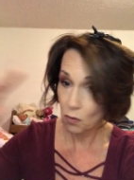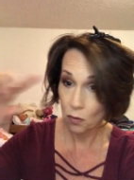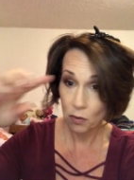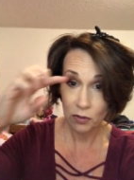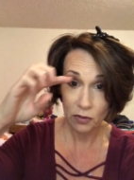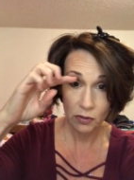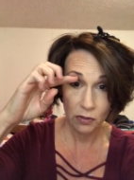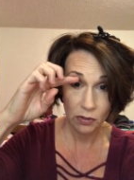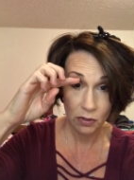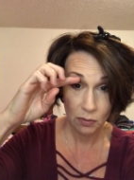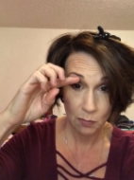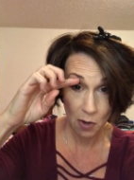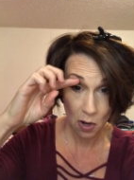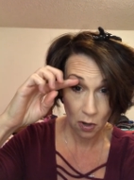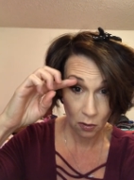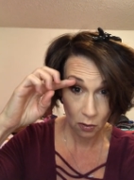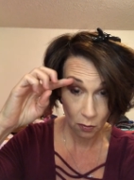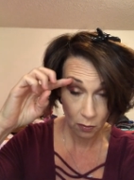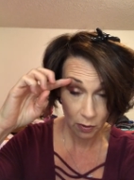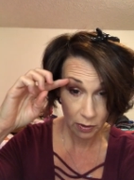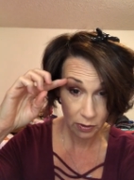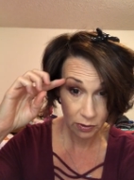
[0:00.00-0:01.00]
course, the
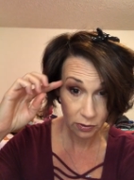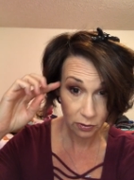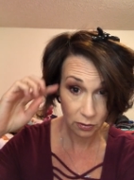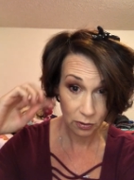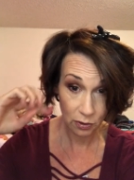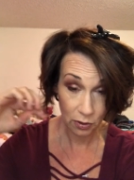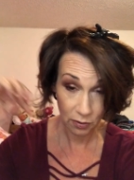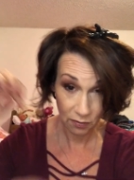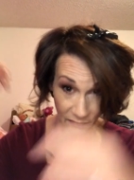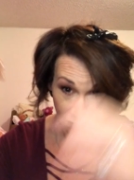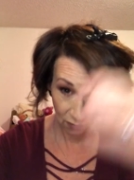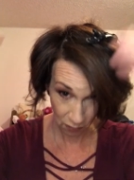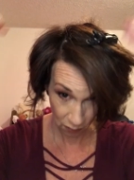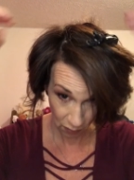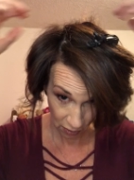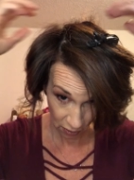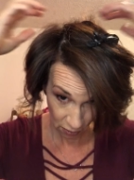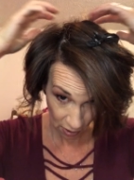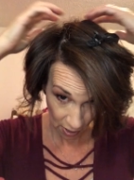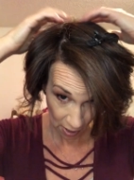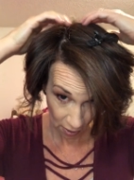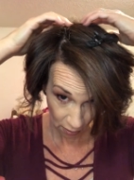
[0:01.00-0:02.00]
smaller ones are good for
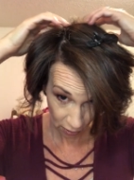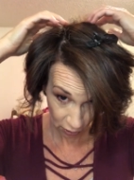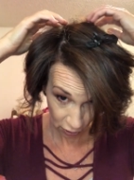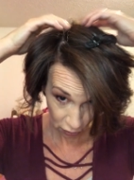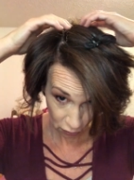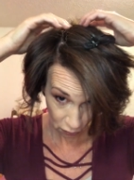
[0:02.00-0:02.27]
when your hair is